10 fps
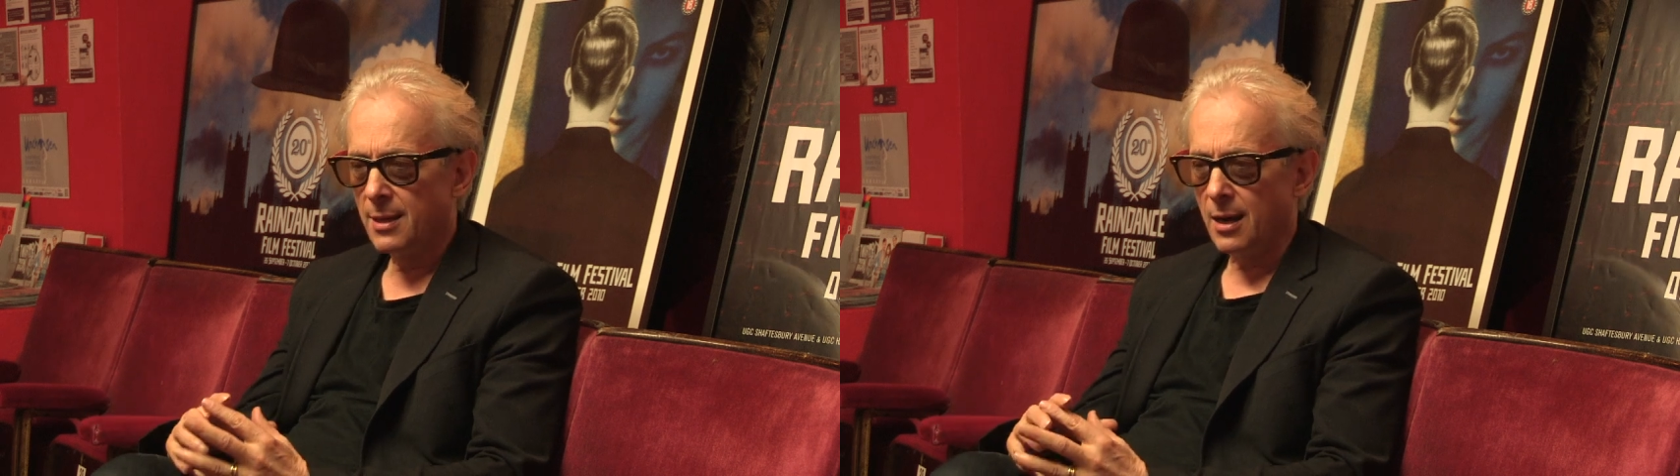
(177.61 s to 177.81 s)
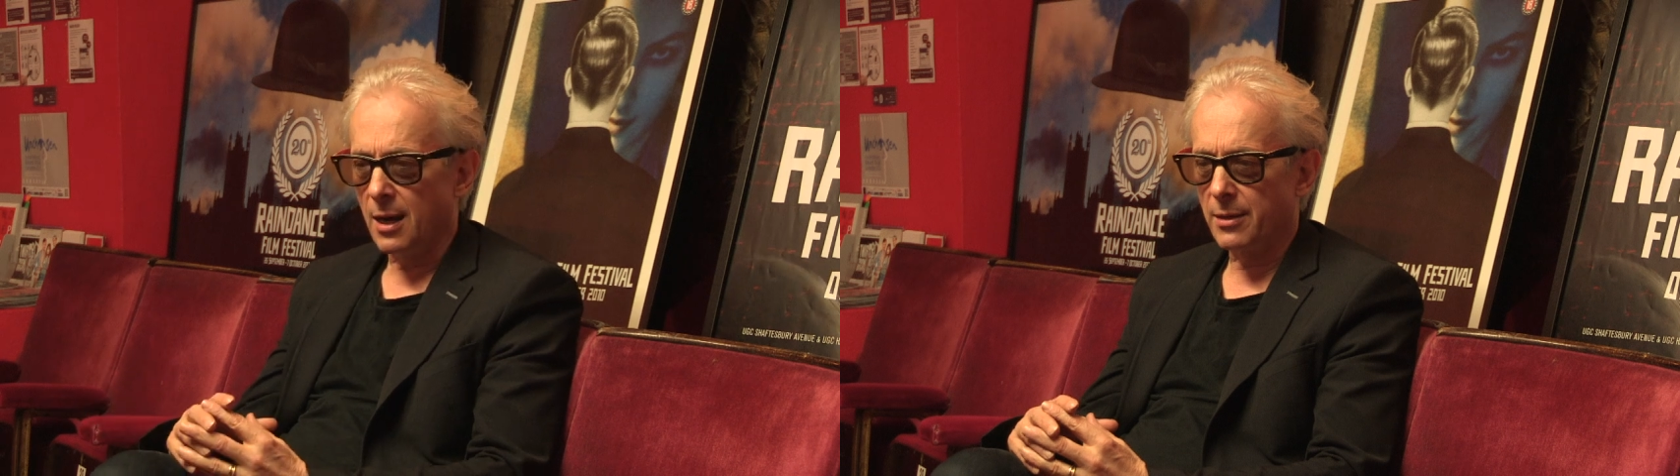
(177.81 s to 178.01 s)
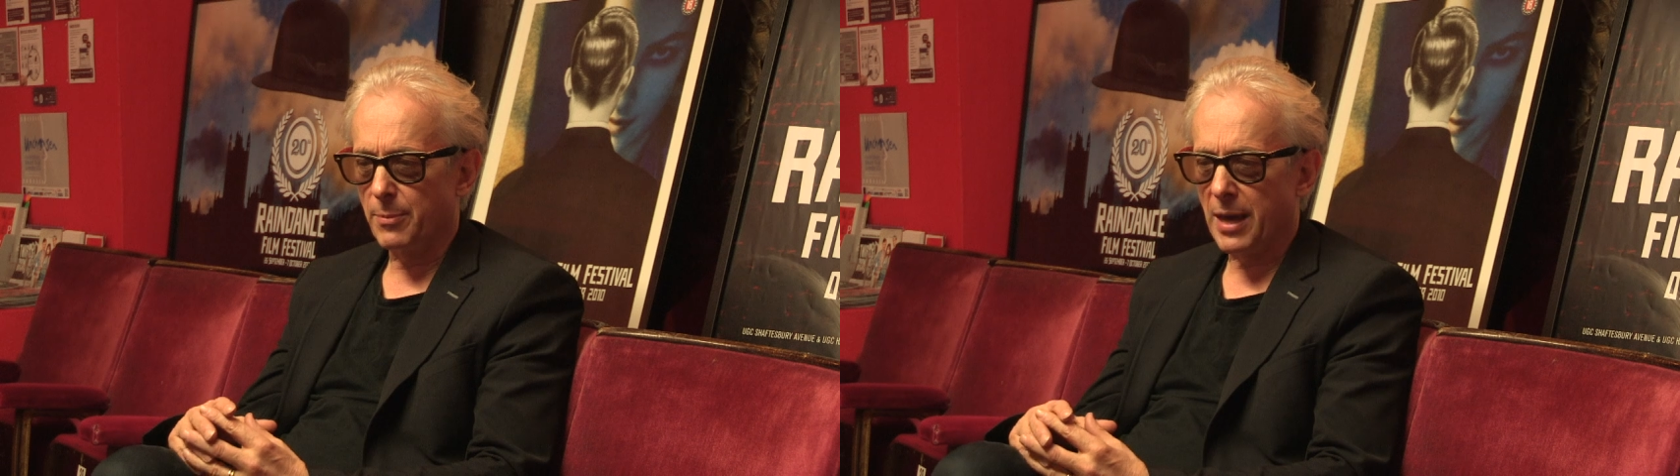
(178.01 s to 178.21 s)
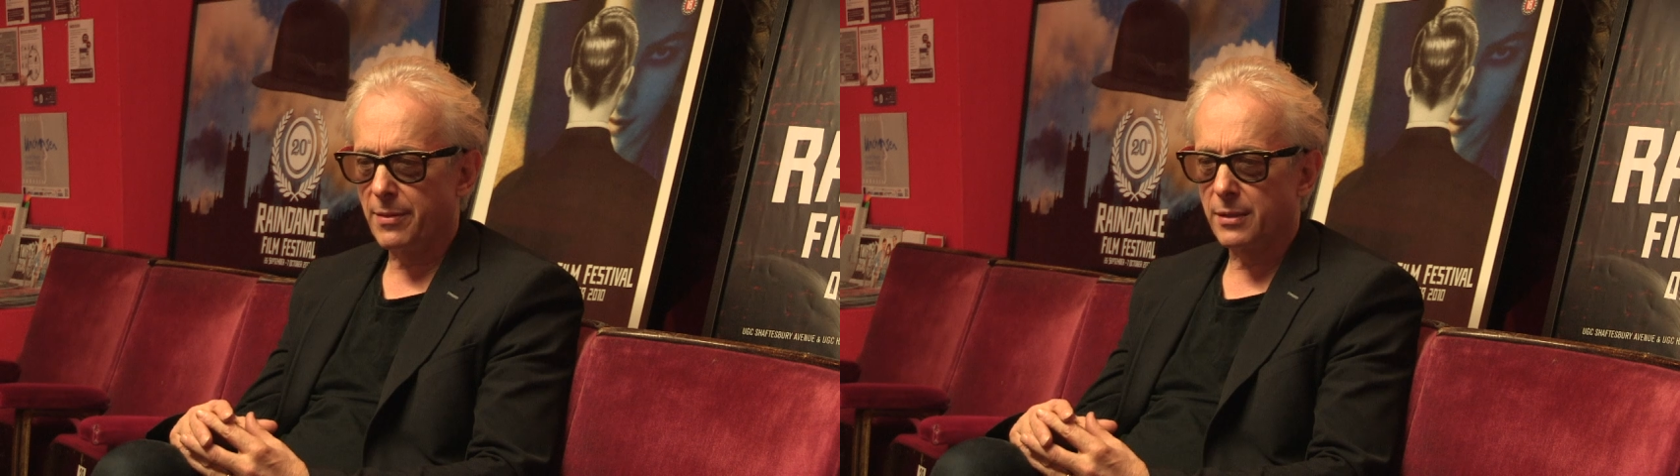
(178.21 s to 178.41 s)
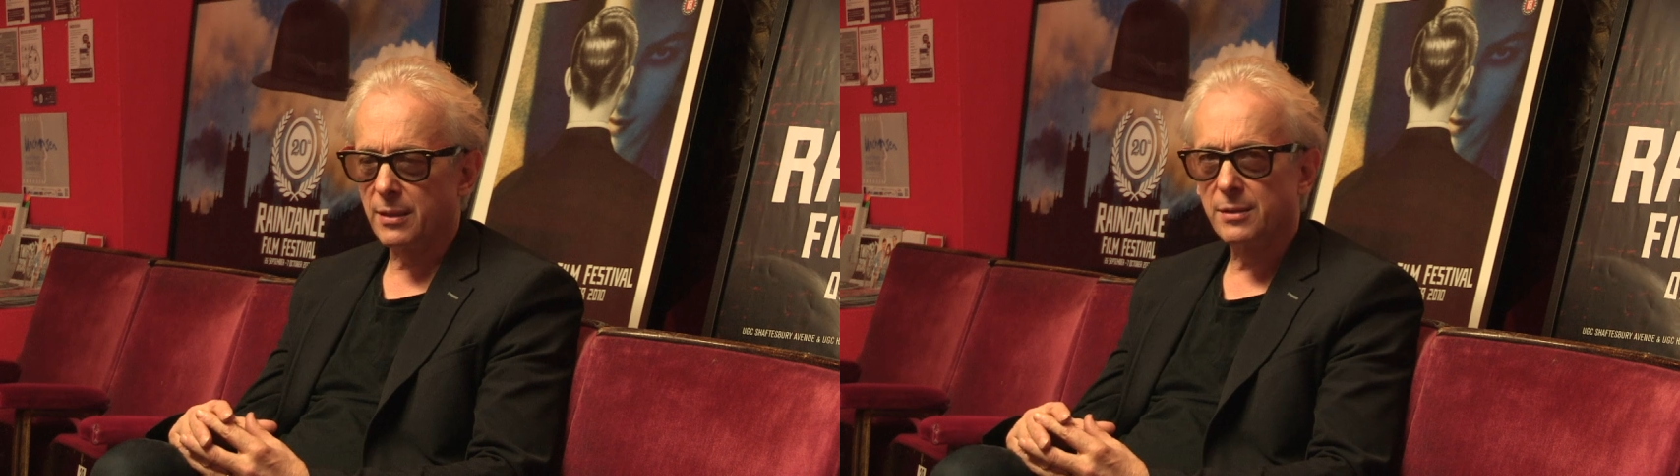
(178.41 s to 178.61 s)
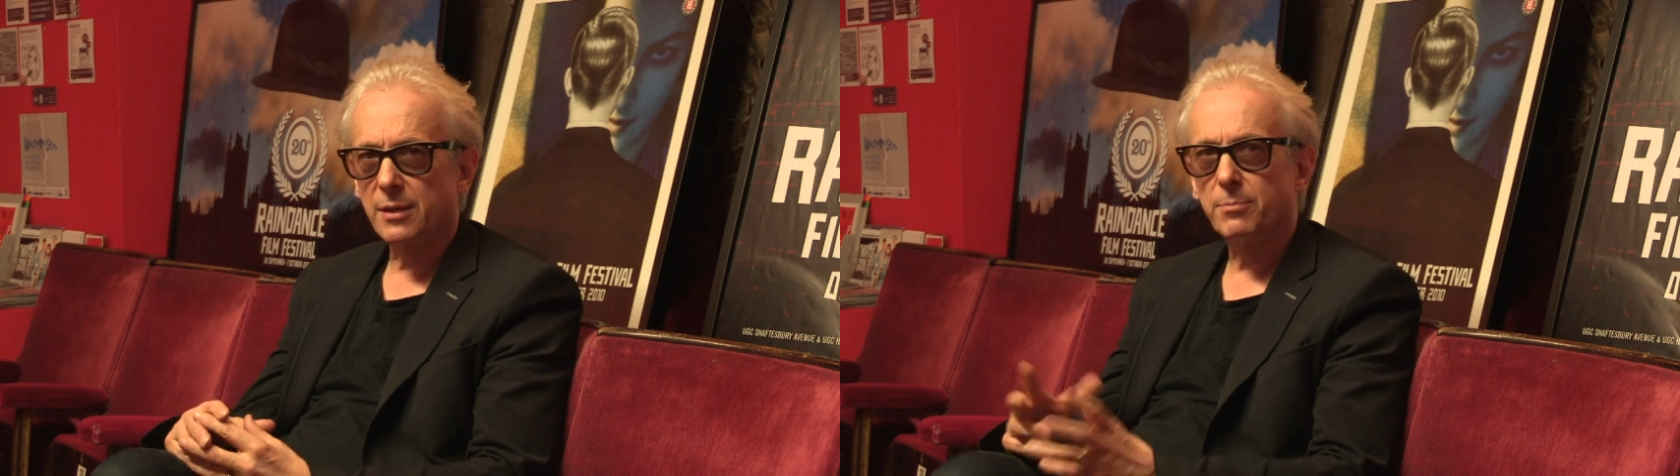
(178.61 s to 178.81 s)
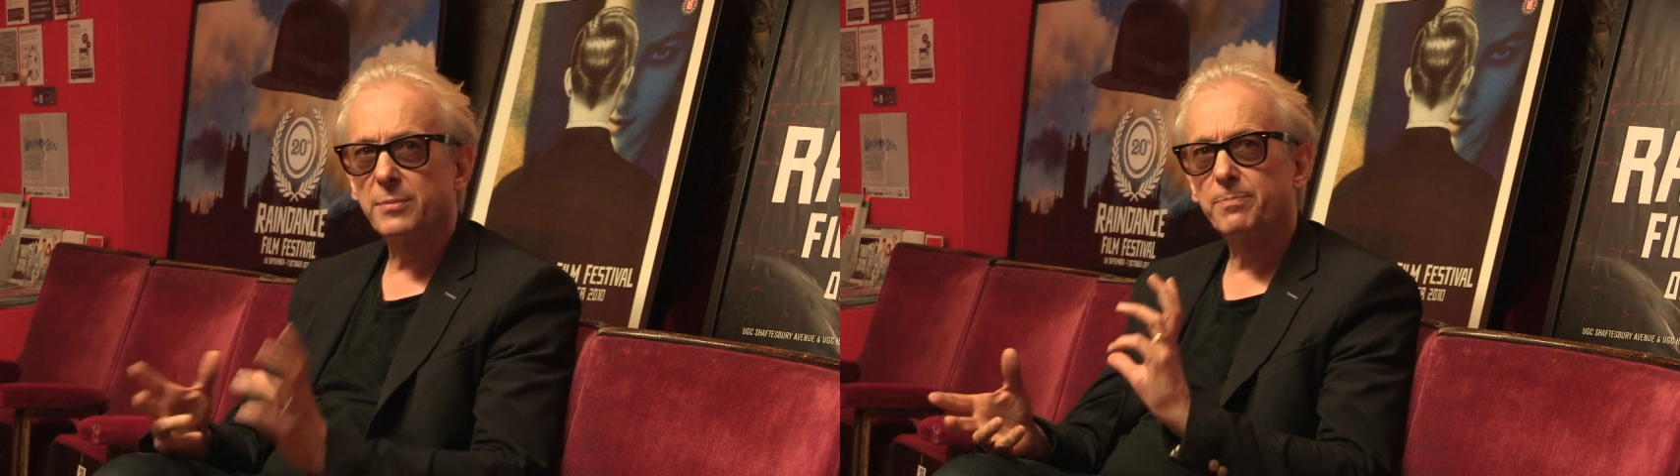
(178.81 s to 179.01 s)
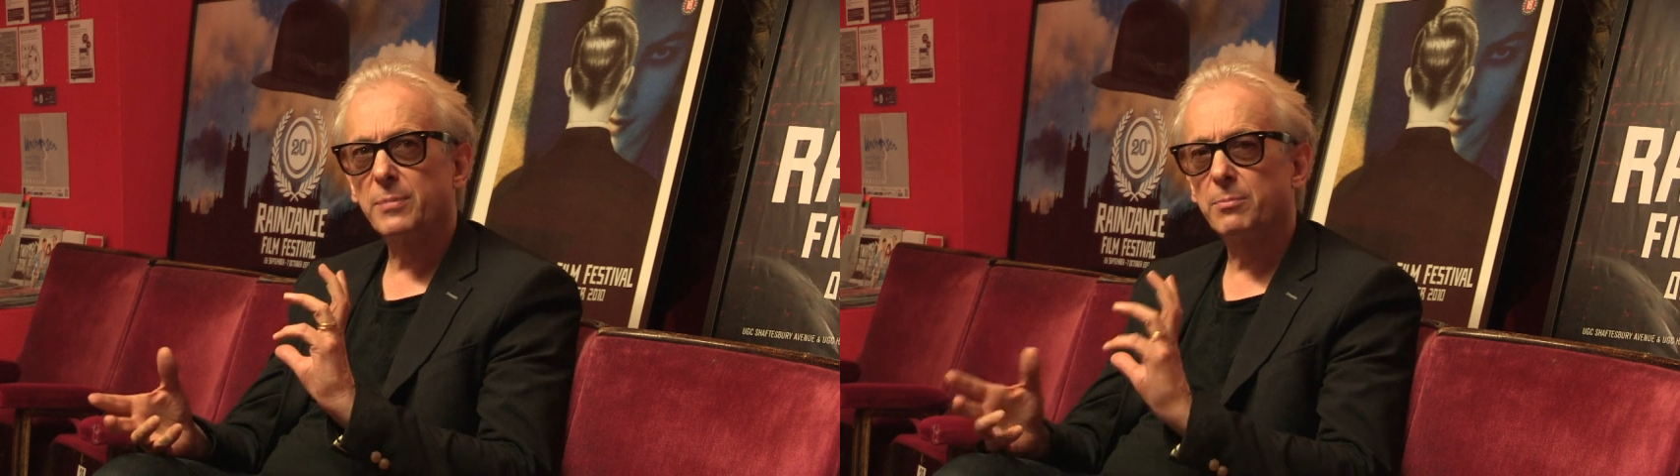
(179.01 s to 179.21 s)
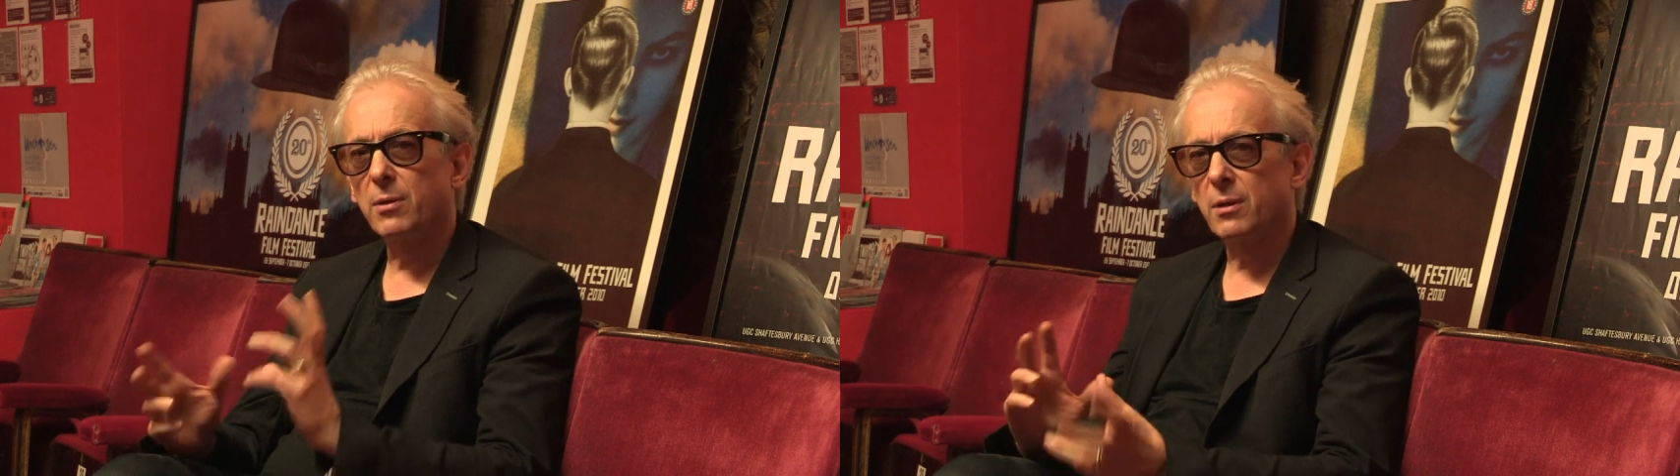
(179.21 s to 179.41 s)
The bad thing is that people